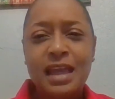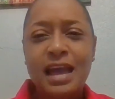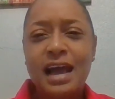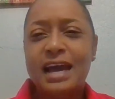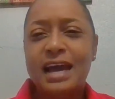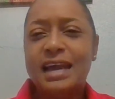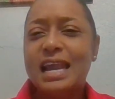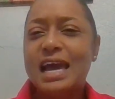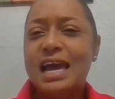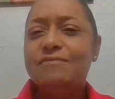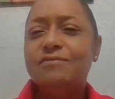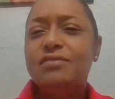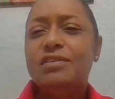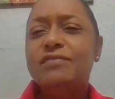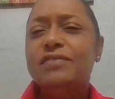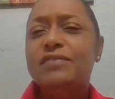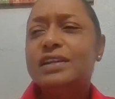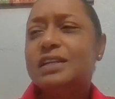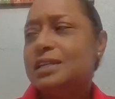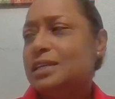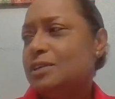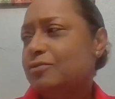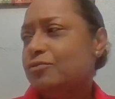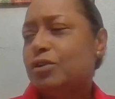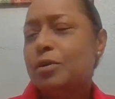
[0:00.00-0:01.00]
And I
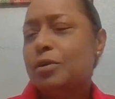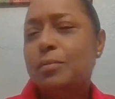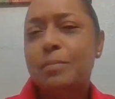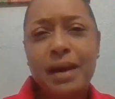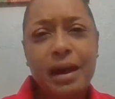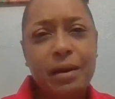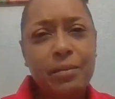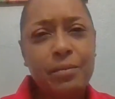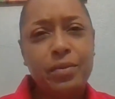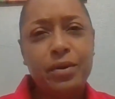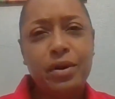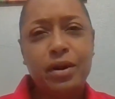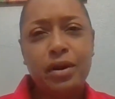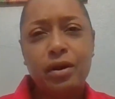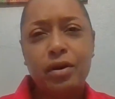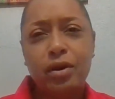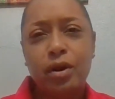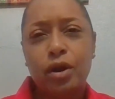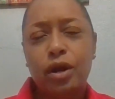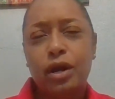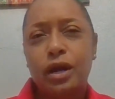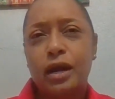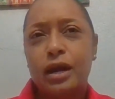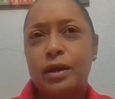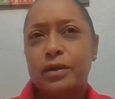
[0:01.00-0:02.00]
vividly
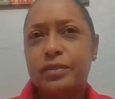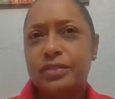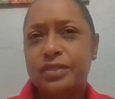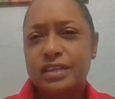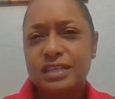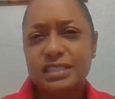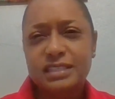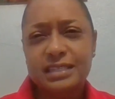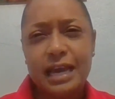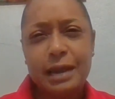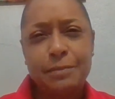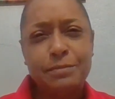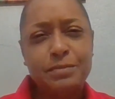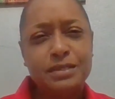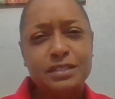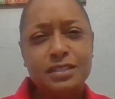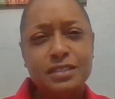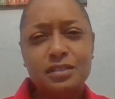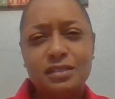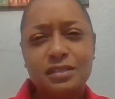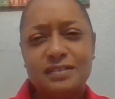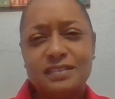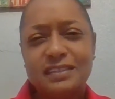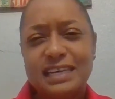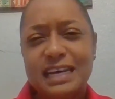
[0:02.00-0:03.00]
remember this
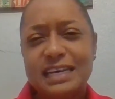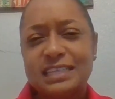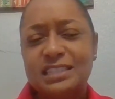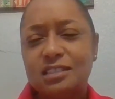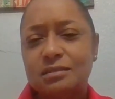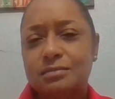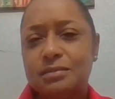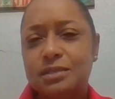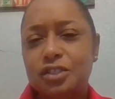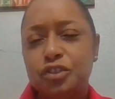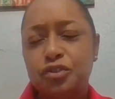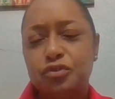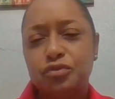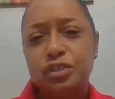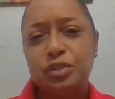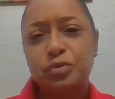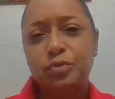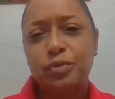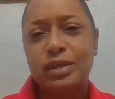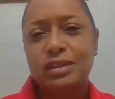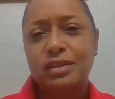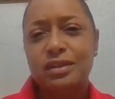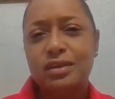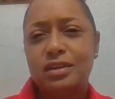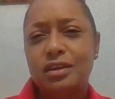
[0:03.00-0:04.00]
episode of Sesame Street
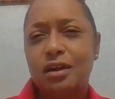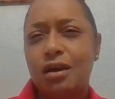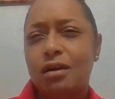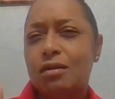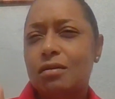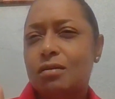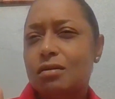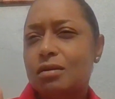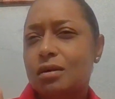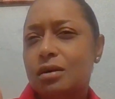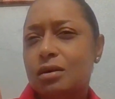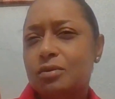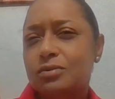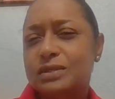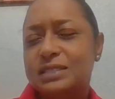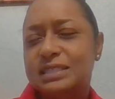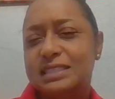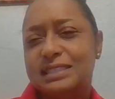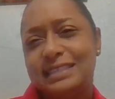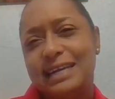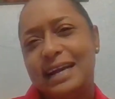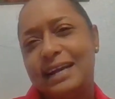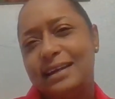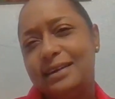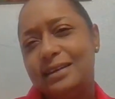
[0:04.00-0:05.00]
where the young girl was
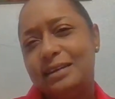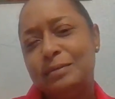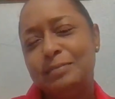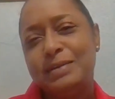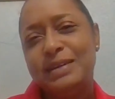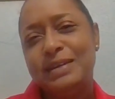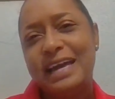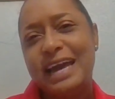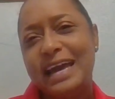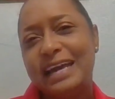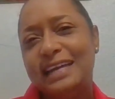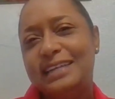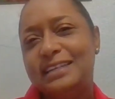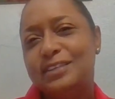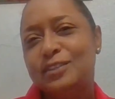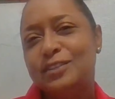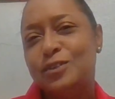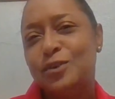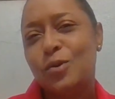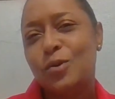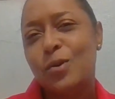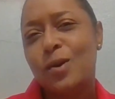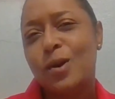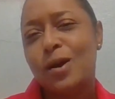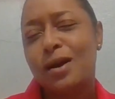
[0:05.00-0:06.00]
standing behind the
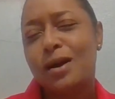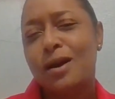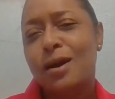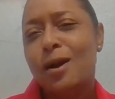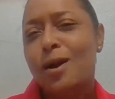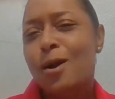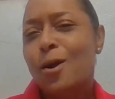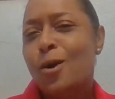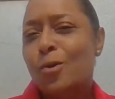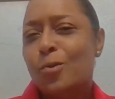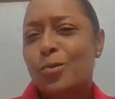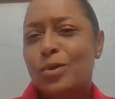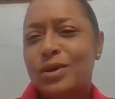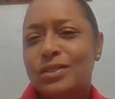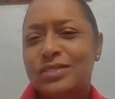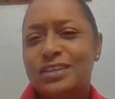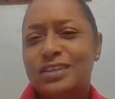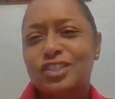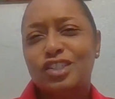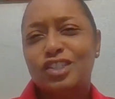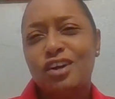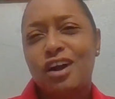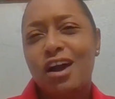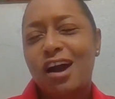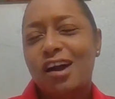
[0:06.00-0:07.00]
door with a
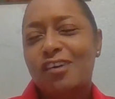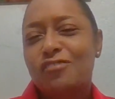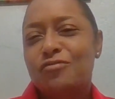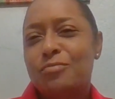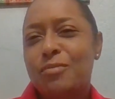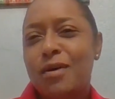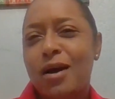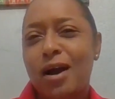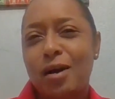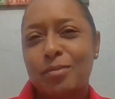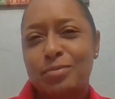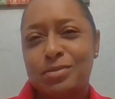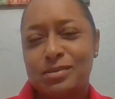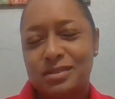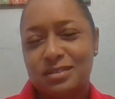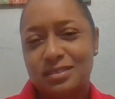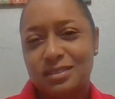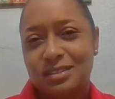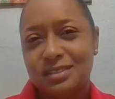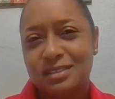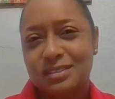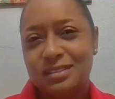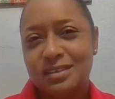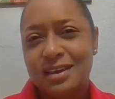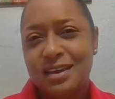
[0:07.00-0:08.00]
jar of
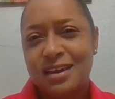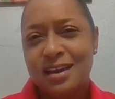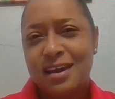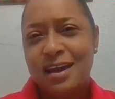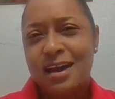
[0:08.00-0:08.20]
marbles.